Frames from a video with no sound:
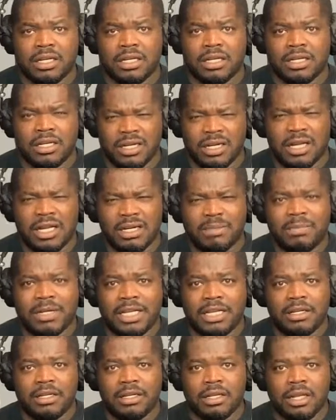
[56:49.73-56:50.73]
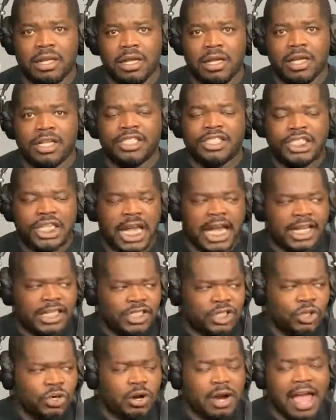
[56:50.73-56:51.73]
You know what I mean?
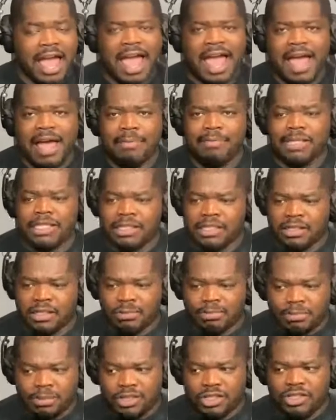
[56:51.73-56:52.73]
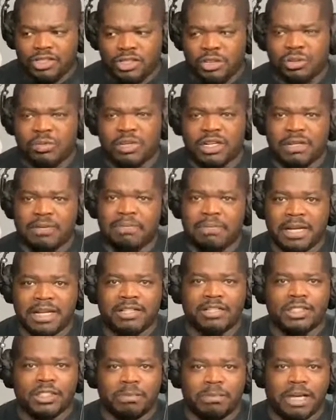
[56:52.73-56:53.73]
Change your habits to put you in a
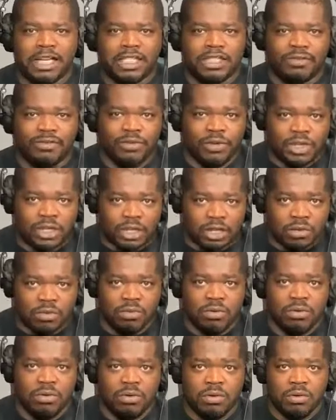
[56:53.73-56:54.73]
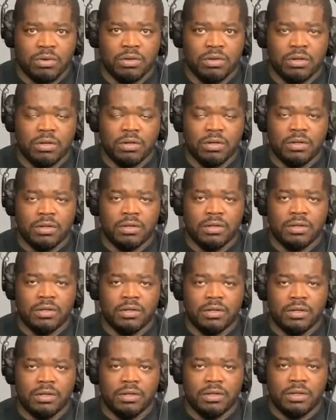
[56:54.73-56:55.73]
better space for you.
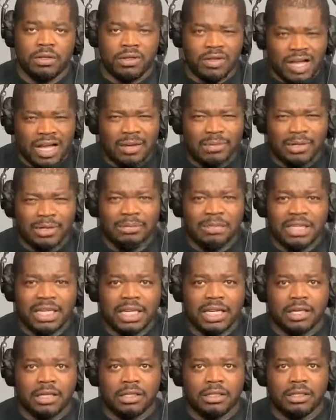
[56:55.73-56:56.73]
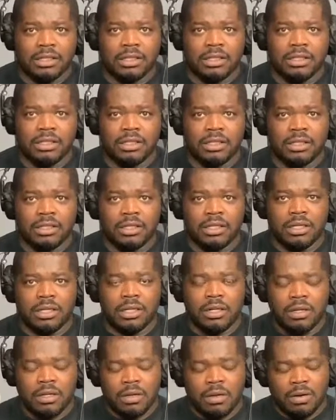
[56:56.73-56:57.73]
You got what I'm saying?
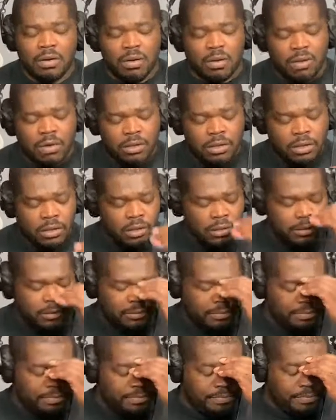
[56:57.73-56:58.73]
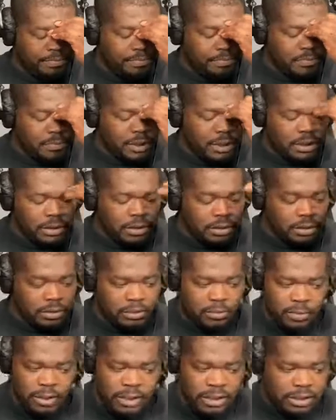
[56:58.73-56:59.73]
On,
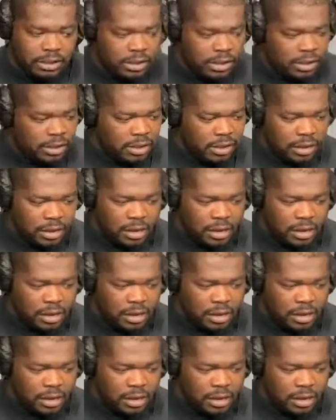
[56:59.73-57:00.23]
what is it?